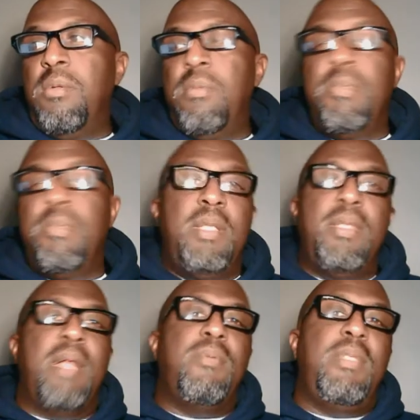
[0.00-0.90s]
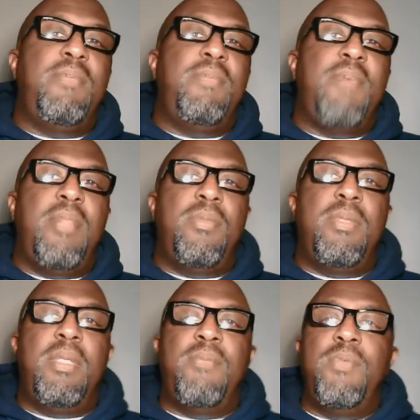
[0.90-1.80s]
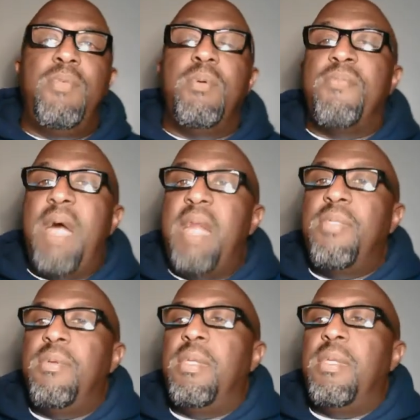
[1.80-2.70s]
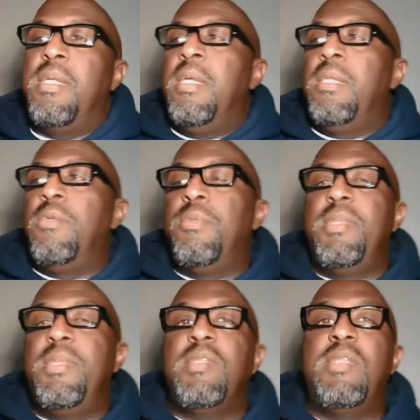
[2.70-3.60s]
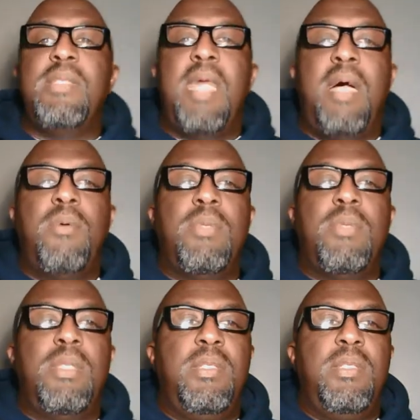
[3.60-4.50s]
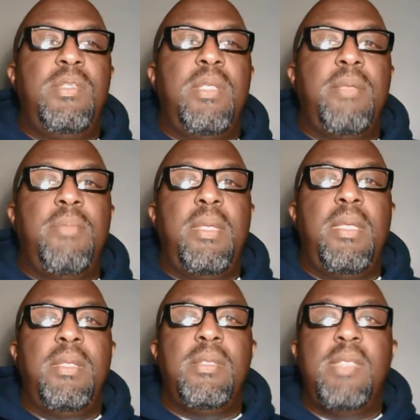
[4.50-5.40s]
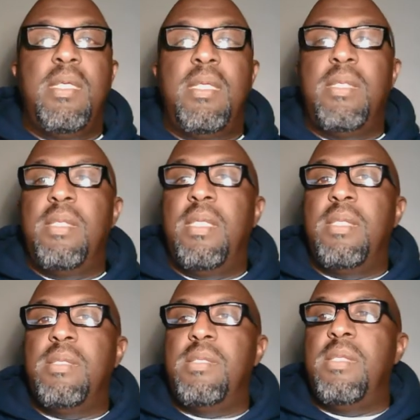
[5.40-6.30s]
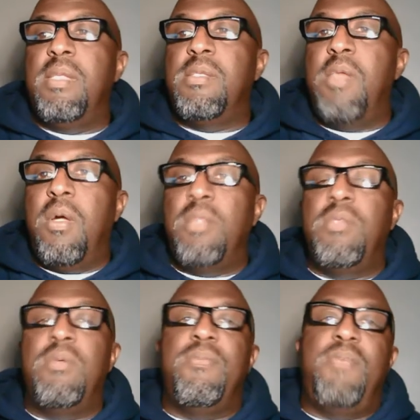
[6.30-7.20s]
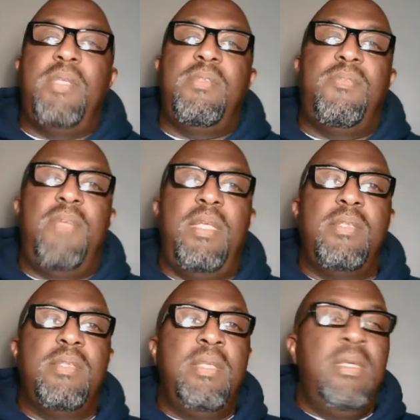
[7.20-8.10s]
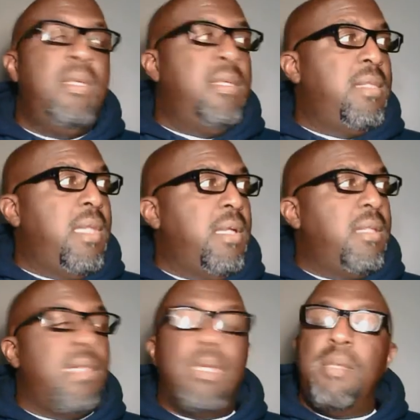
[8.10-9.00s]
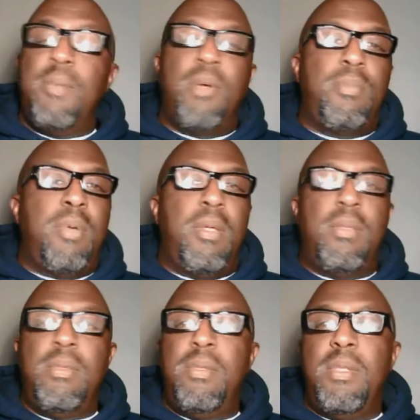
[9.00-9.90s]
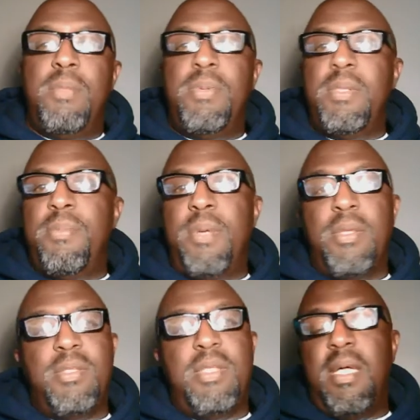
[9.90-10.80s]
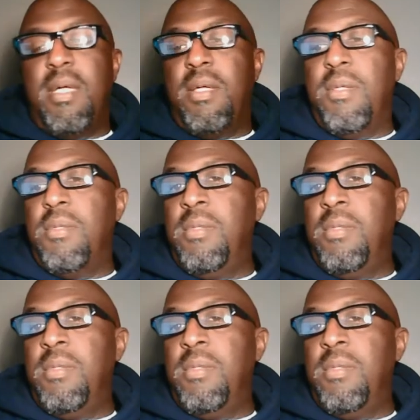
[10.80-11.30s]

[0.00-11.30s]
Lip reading: But they're not really fathering. If you were fathering, you would be sitting down with these young men and talking to them face to face. Like, come on, bro. You need to put the purse down.